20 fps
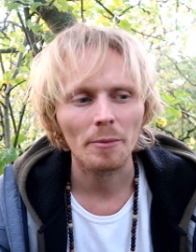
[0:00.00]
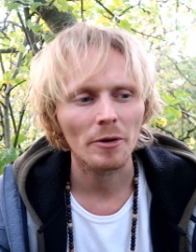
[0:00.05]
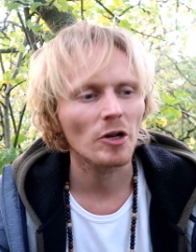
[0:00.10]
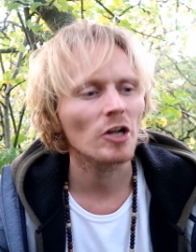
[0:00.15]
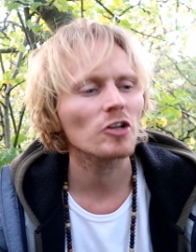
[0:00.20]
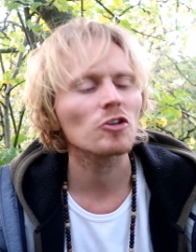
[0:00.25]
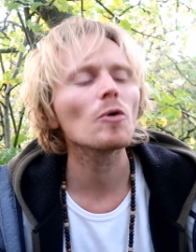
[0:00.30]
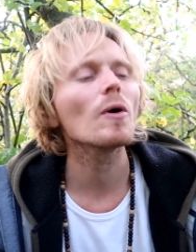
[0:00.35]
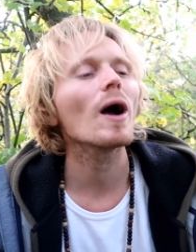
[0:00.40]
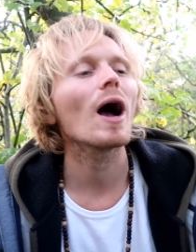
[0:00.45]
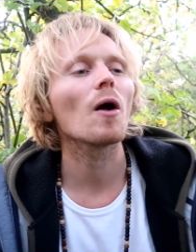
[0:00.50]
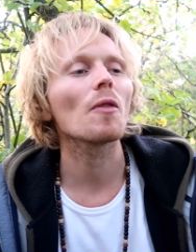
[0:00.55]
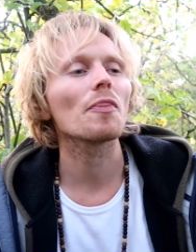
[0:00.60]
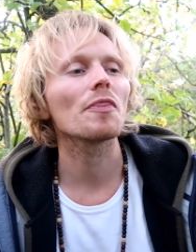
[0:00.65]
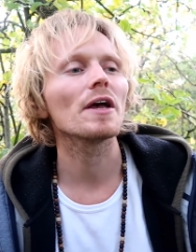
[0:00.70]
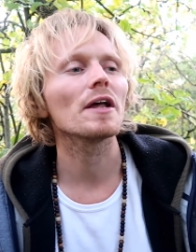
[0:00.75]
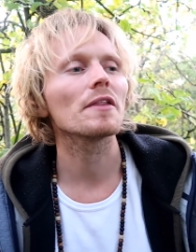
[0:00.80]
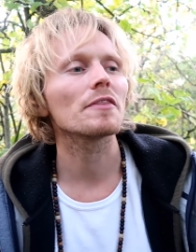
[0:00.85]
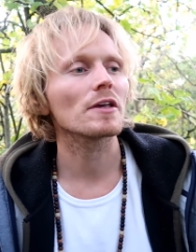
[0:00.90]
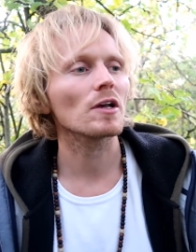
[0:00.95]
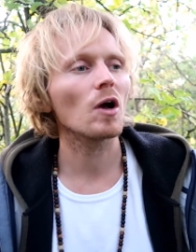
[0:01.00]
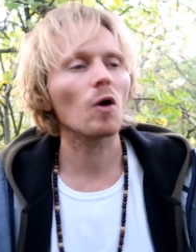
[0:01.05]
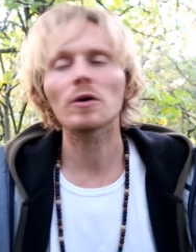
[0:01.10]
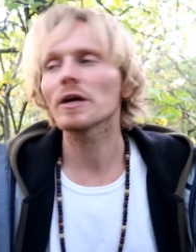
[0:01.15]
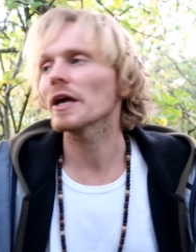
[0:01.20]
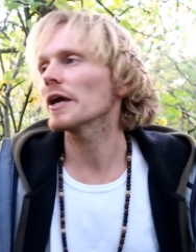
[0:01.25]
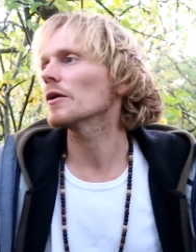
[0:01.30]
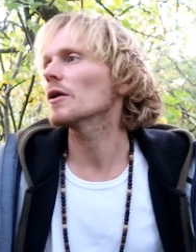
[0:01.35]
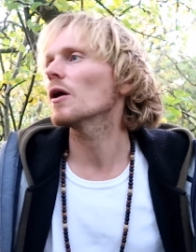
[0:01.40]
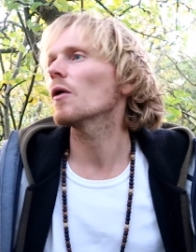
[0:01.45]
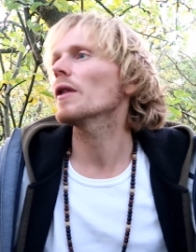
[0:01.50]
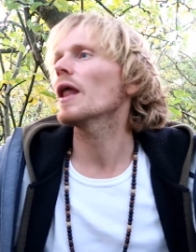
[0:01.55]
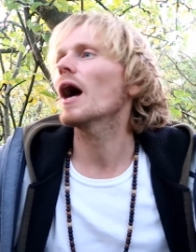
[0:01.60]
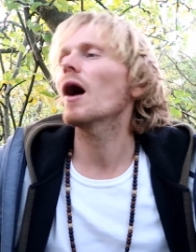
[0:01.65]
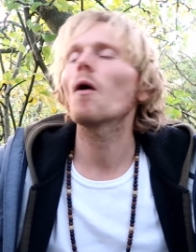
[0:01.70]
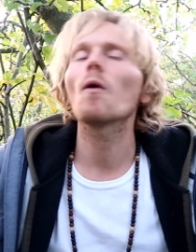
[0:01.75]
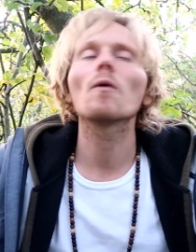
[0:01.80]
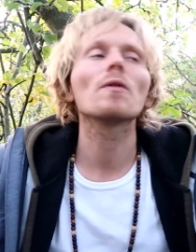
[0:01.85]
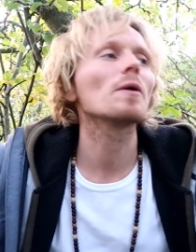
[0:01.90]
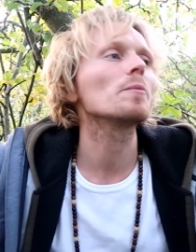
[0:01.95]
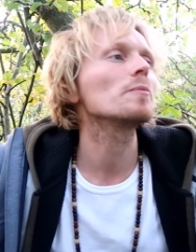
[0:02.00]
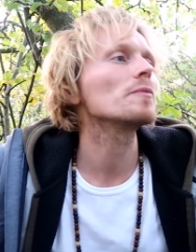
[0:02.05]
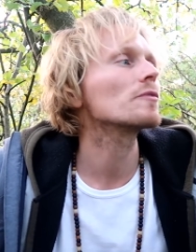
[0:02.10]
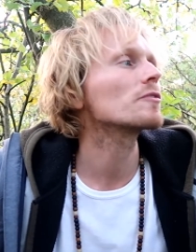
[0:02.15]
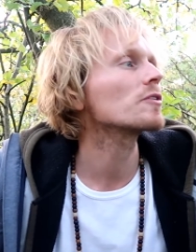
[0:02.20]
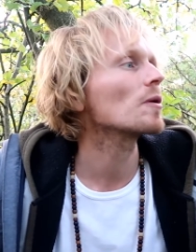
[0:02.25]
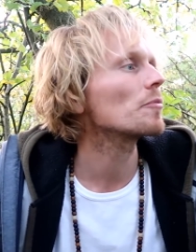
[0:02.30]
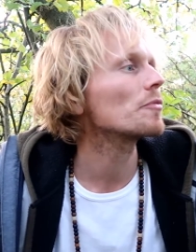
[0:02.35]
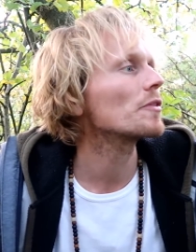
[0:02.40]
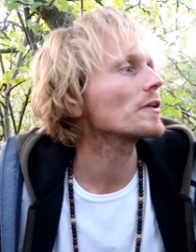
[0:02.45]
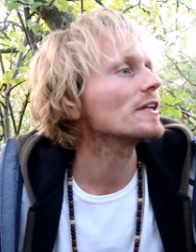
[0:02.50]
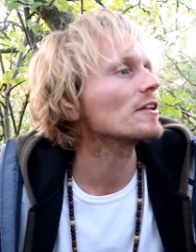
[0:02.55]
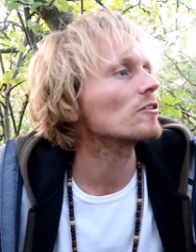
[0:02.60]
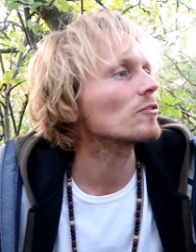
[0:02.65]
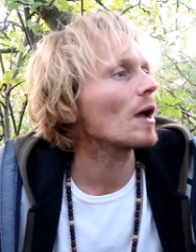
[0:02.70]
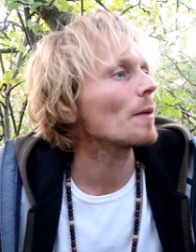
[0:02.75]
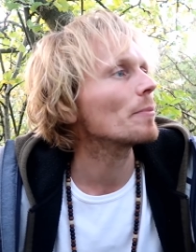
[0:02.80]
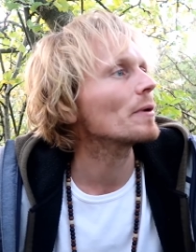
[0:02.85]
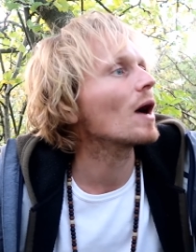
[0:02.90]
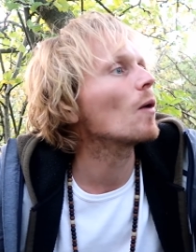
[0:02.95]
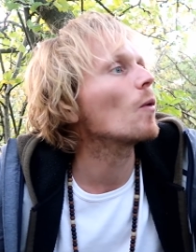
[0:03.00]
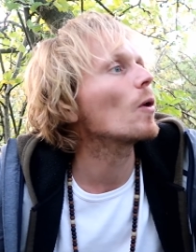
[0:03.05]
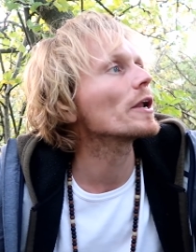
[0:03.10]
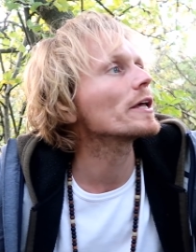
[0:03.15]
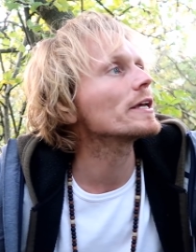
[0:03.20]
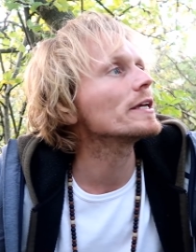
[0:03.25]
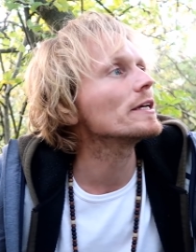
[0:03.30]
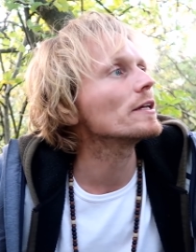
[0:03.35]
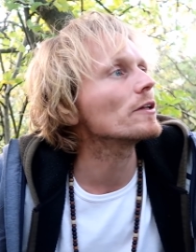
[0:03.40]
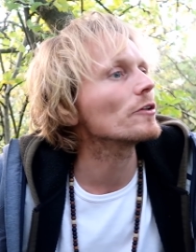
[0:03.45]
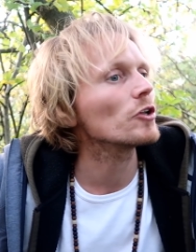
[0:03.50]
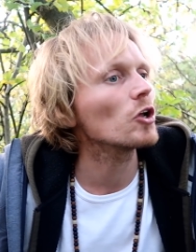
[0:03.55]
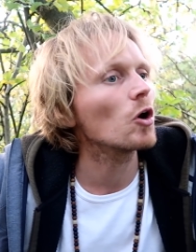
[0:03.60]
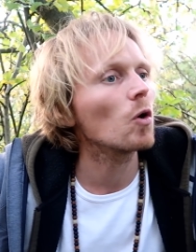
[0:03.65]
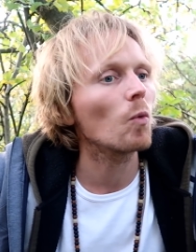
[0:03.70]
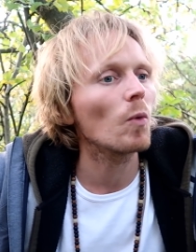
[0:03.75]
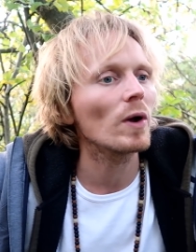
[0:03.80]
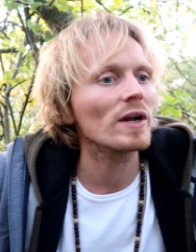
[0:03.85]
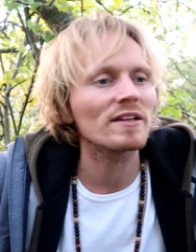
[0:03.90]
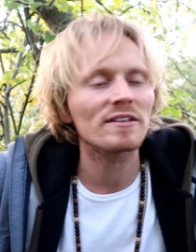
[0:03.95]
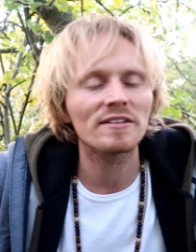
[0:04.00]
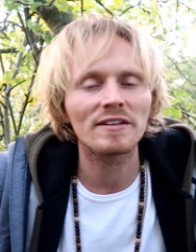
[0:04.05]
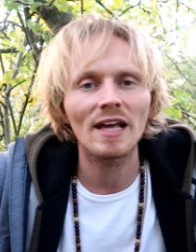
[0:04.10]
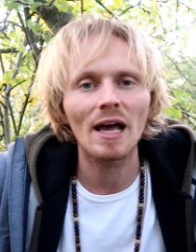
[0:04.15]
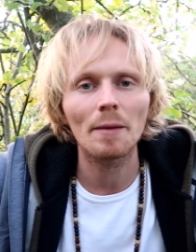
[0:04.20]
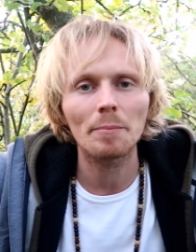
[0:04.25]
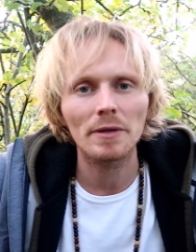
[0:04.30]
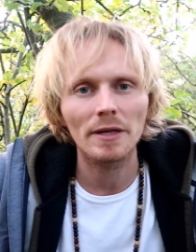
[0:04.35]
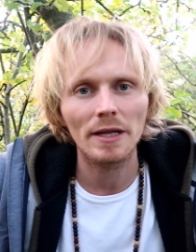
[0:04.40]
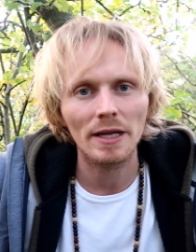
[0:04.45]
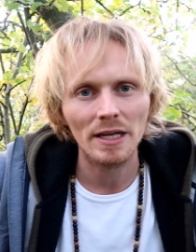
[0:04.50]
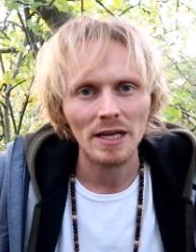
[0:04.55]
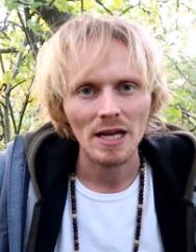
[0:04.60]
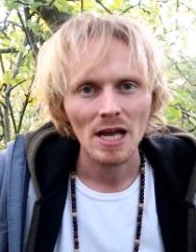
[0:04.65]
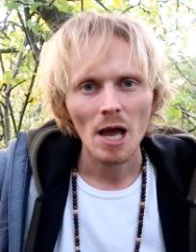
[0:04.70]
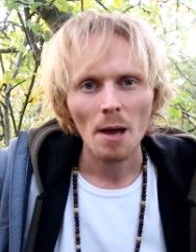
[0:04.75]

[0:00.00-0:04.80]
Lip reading: But not go out there and think, okay, you know, now something needs to happen. I want to heal, you know, when is it happening?